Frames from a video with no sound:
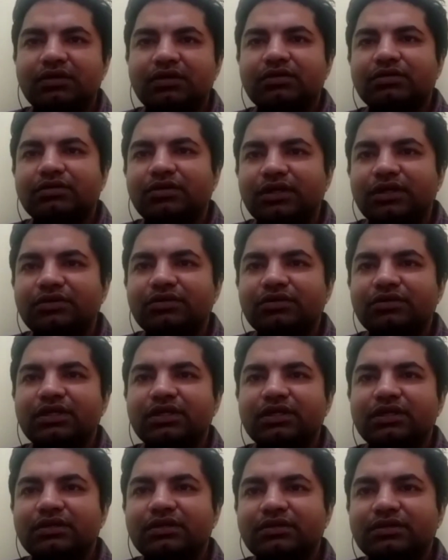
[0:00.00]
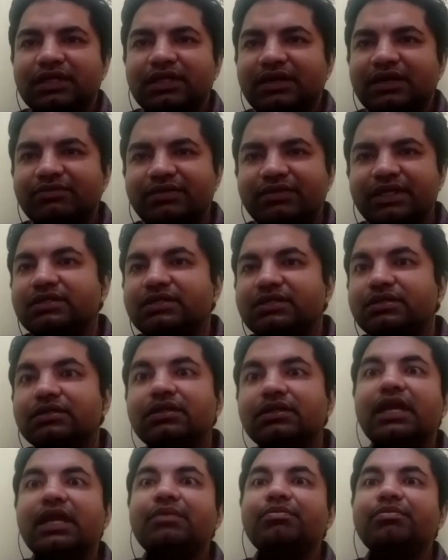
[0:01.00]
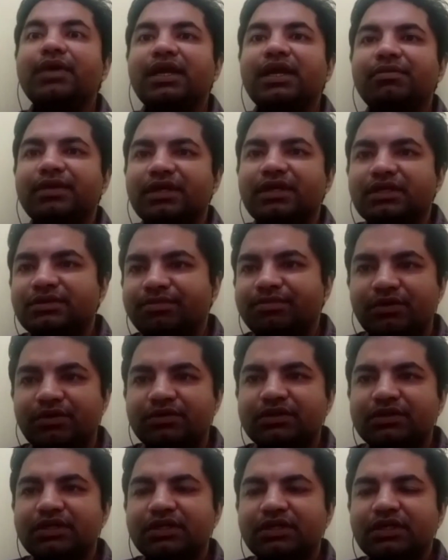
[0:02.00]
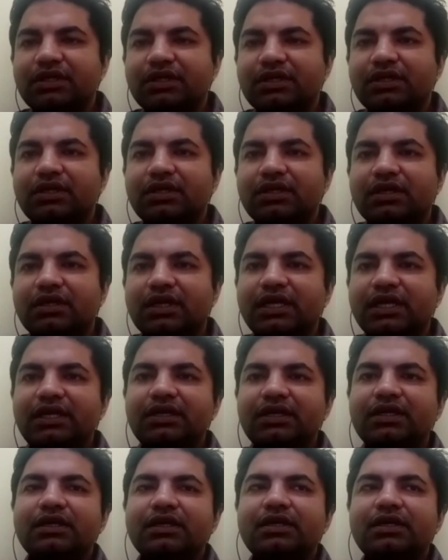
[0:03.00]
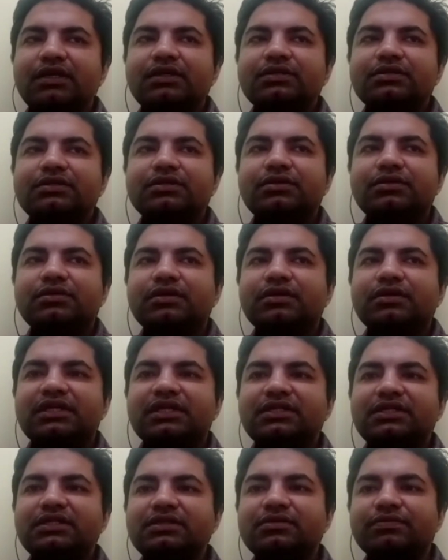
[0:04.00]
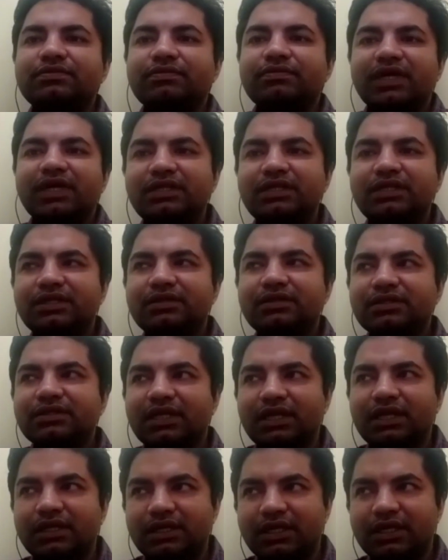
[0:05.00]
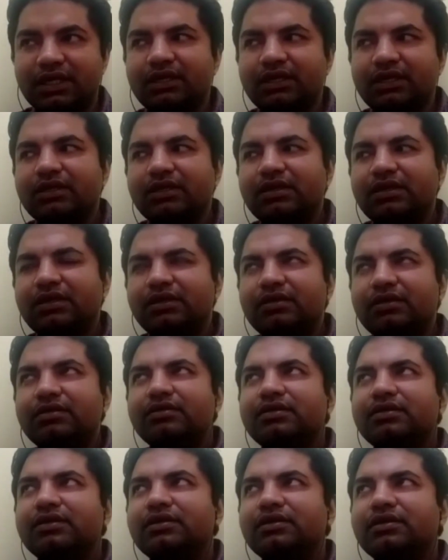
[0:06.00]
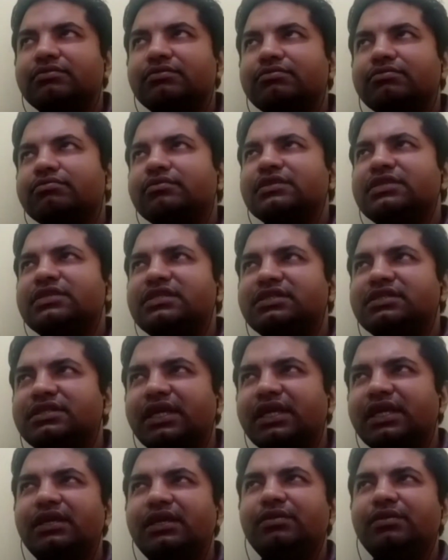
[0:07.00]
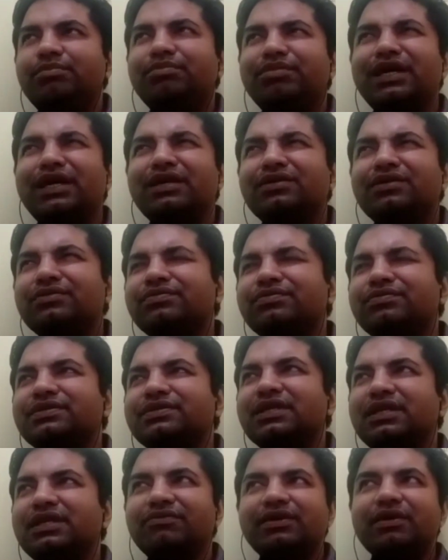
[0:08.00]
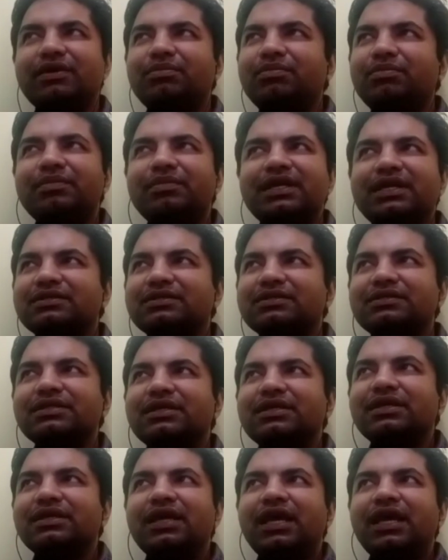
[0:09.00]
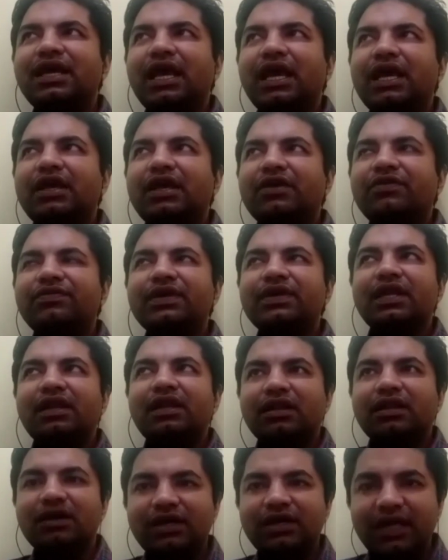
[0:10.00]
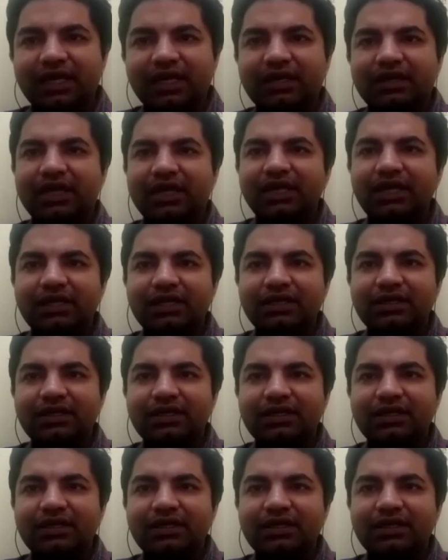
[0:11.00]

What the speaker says: going through that phase, it might be your spouse, right? So this is one thing which I'll tell. The second part of self-development is, if you are learning, right,